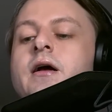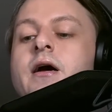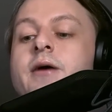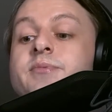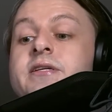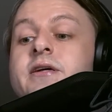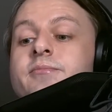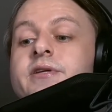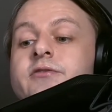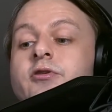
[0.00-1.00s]
Humpty
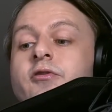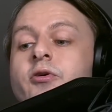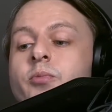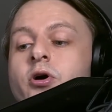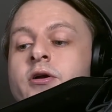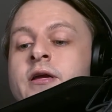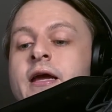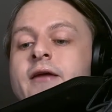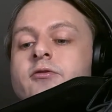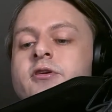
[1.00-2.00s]
Dumpty took the book
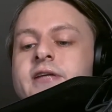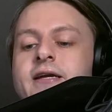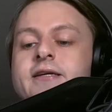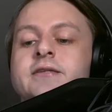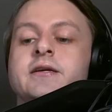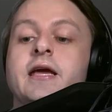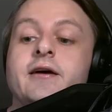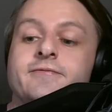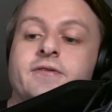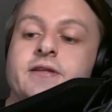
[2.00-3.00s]
and looked at it
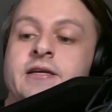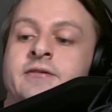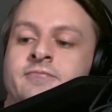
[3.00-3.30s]
carefully.